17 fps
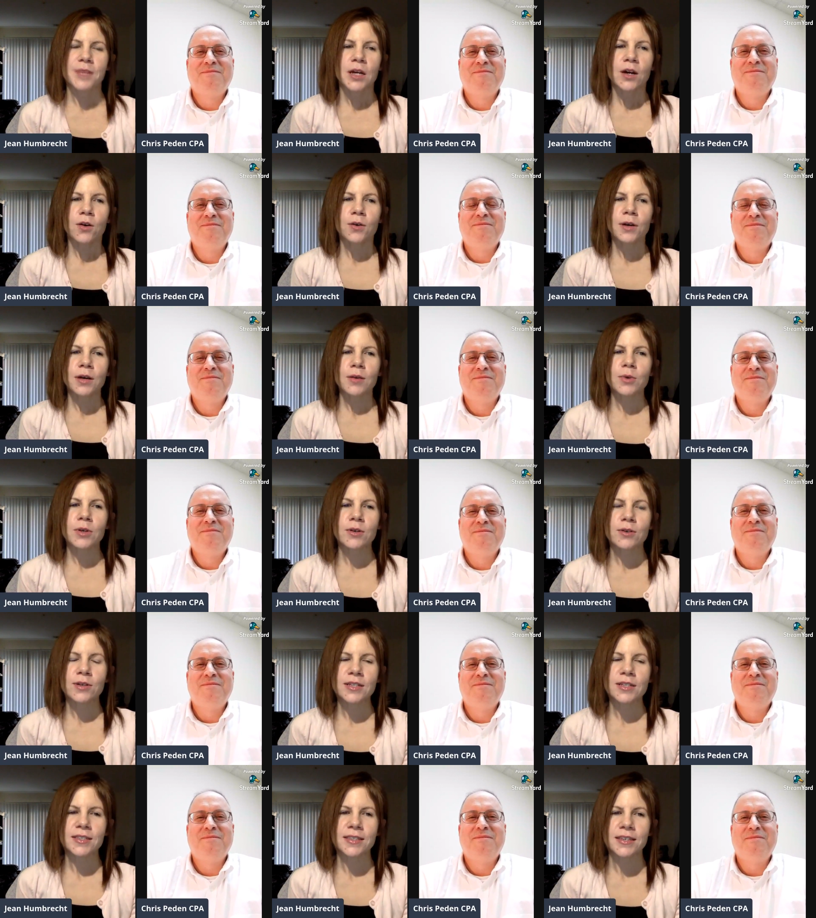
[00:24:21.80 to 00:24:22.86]
Speaker 1: Okay, well,
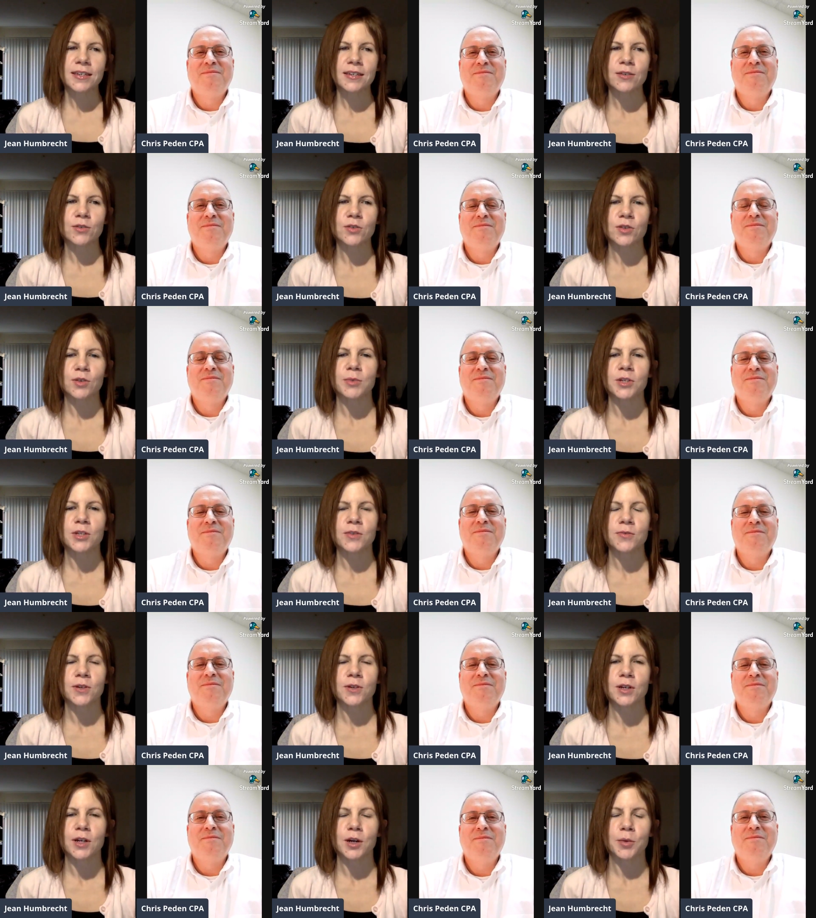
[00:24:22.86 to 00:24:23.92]
Chris, thank you so much
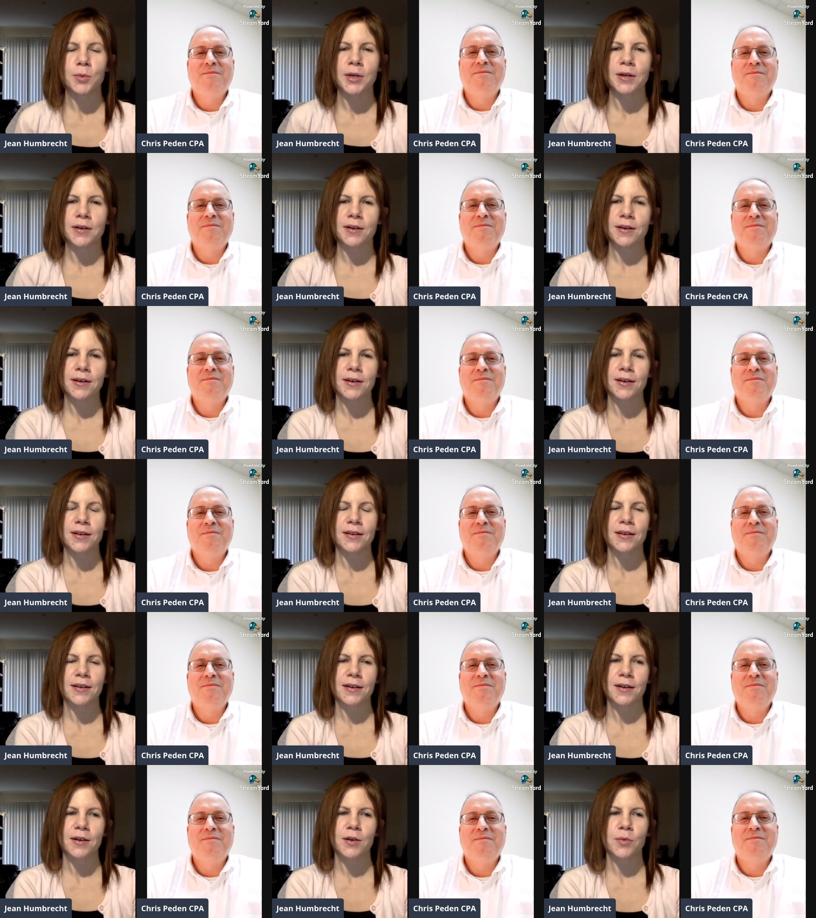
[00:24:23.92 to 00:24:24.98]
for coming on.
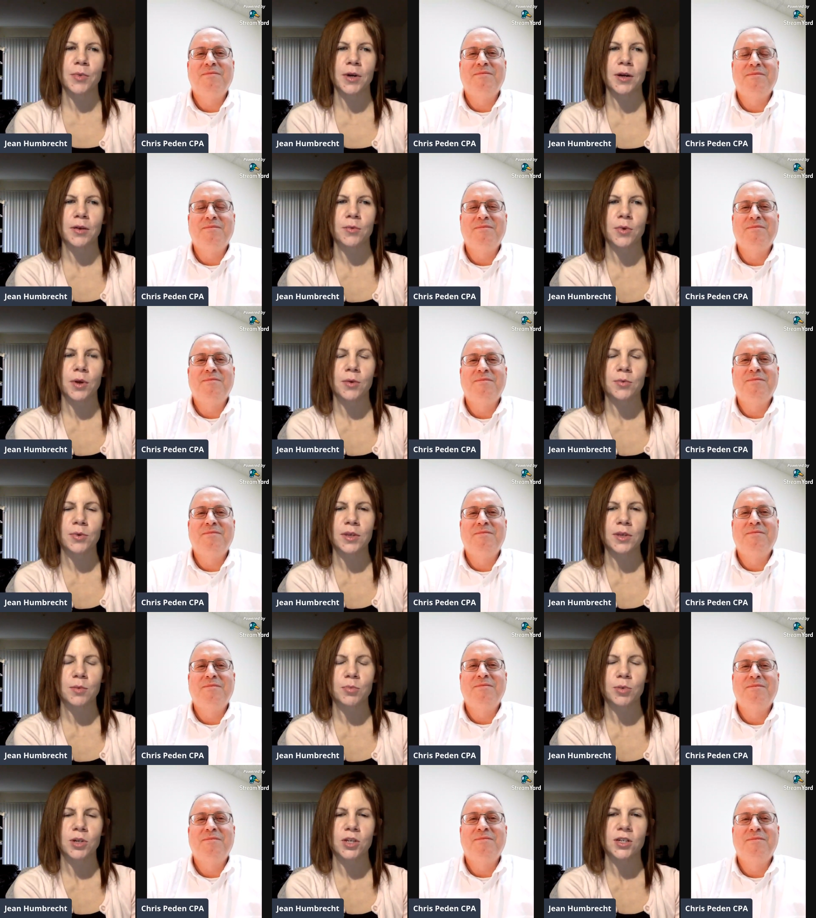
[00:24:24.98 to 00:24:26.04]
I really
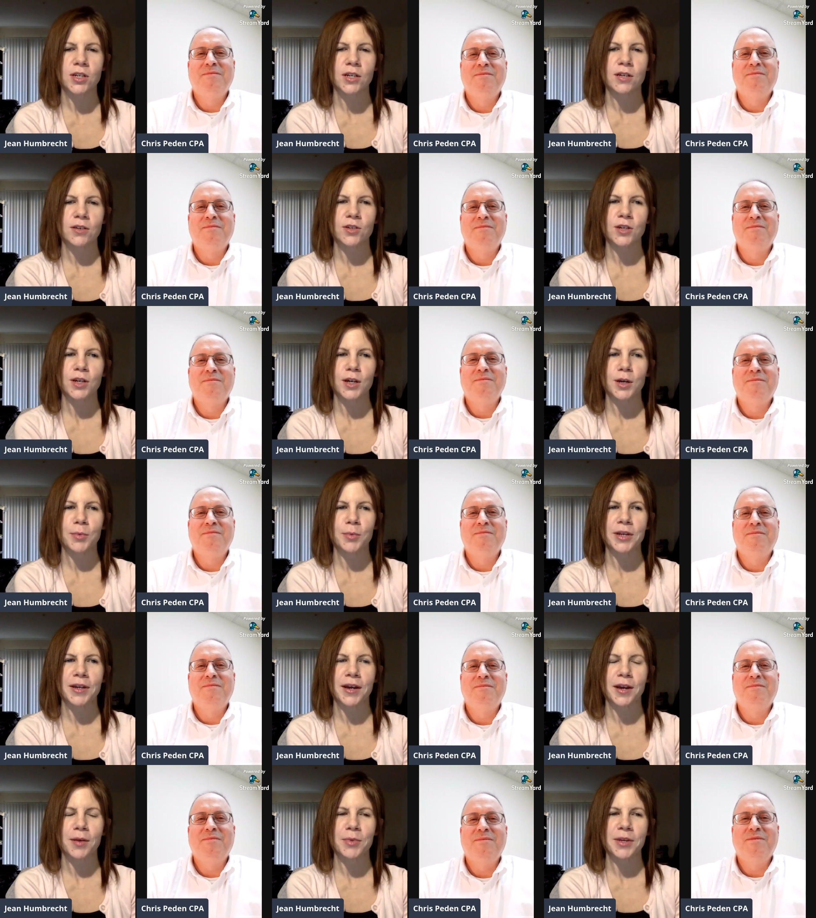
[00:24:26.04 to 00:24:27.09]
appreciate your time. And
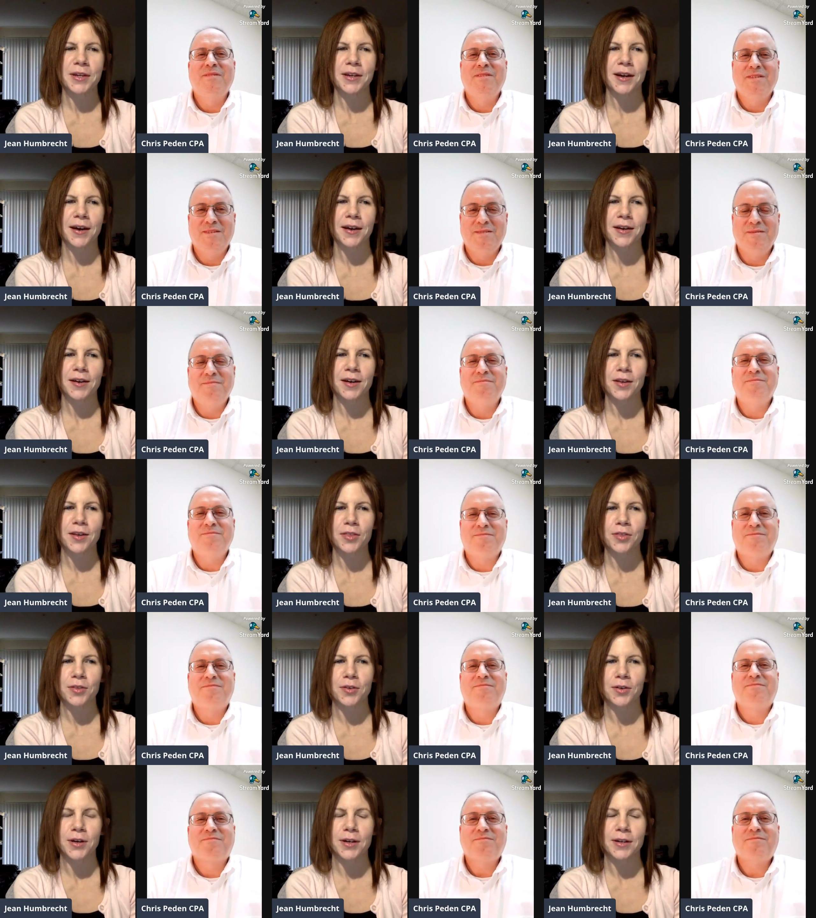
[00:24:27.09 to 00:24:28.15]
I mean, I
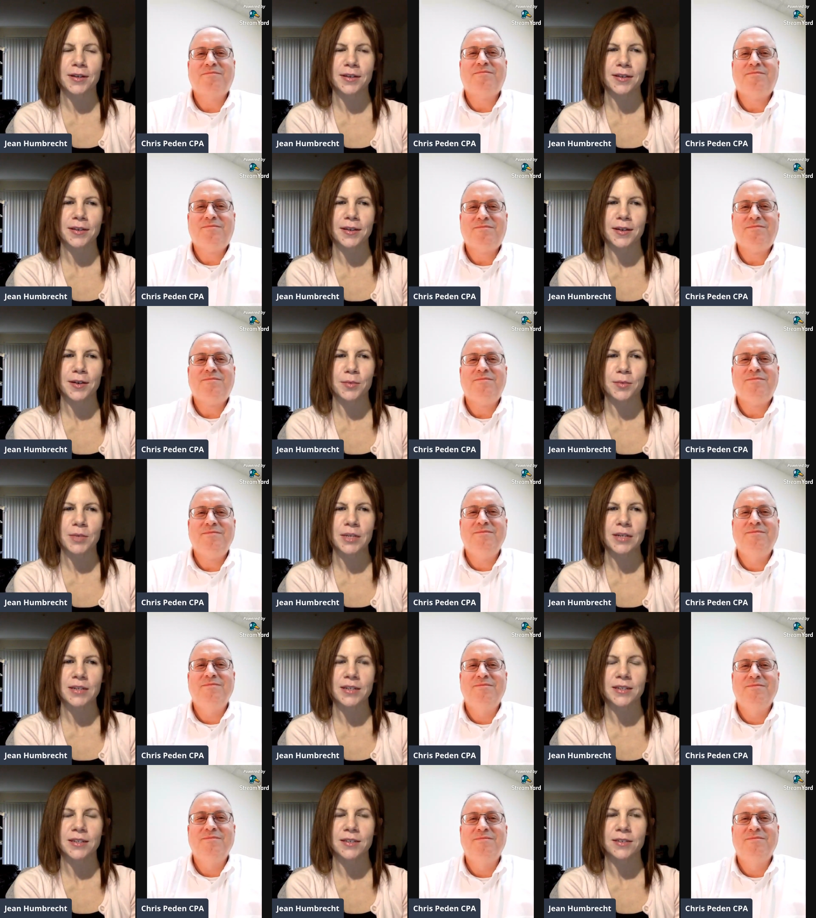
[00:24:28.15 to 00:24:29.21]
thought, not
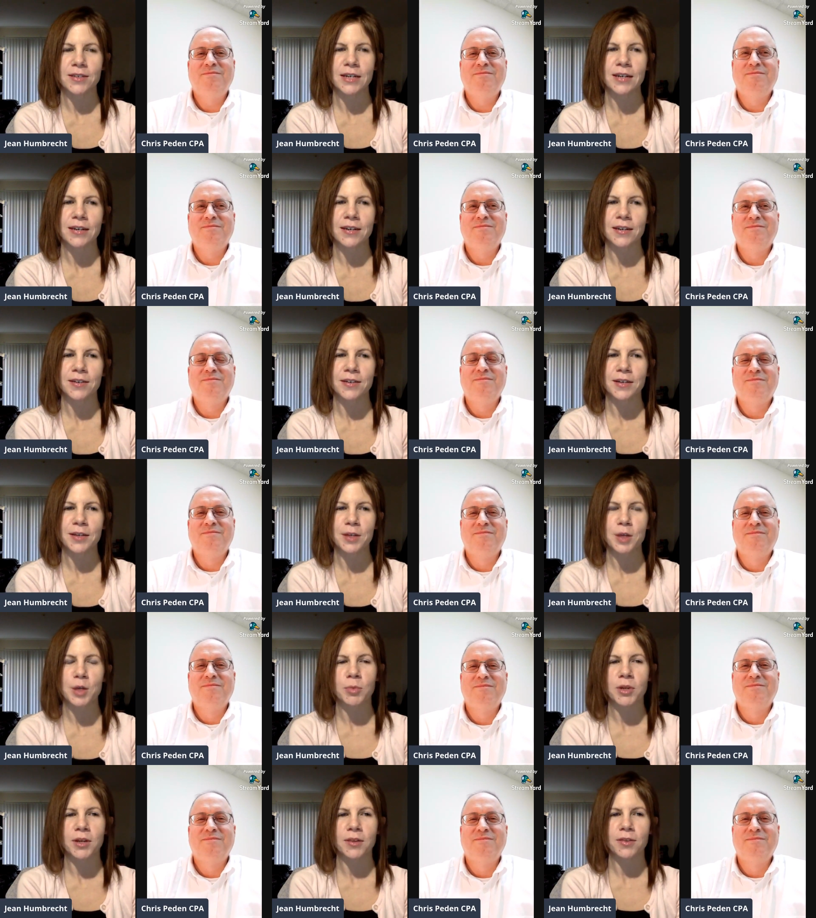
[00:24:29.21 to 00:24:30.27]
to sound cocky or anything,
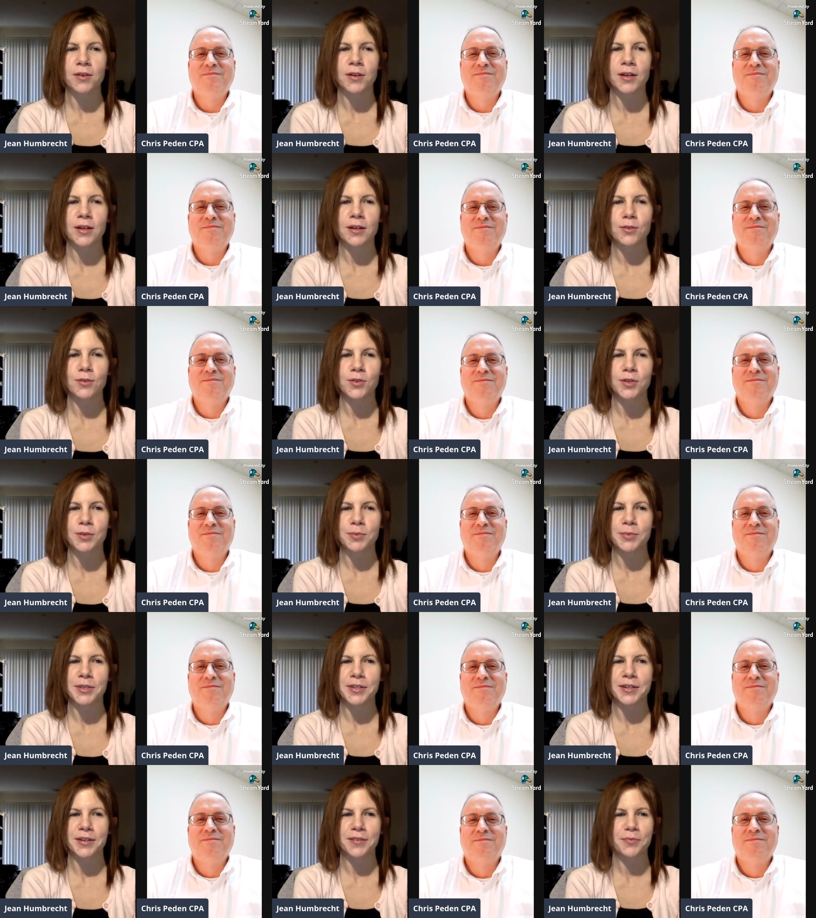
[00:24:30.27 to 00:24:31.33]
but I thought I knew some
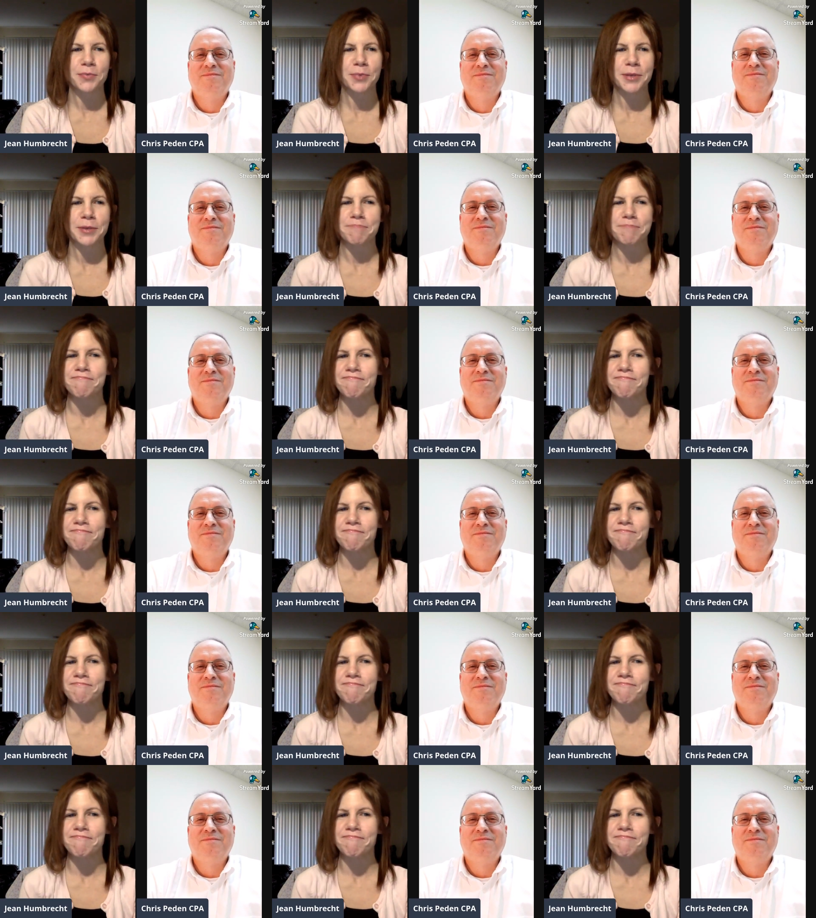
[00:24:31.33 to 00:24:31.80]
stuff, but